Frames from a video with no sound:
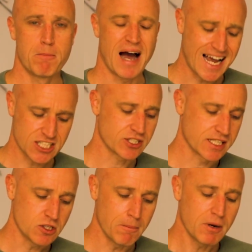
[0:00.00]
but
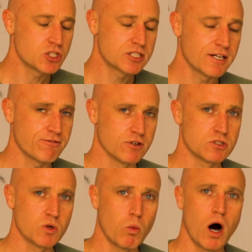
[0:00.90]
actually not much
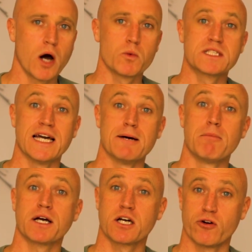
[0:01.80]
different to what I would get in
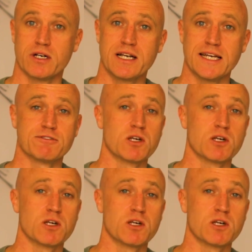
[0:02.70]
my current Leaf.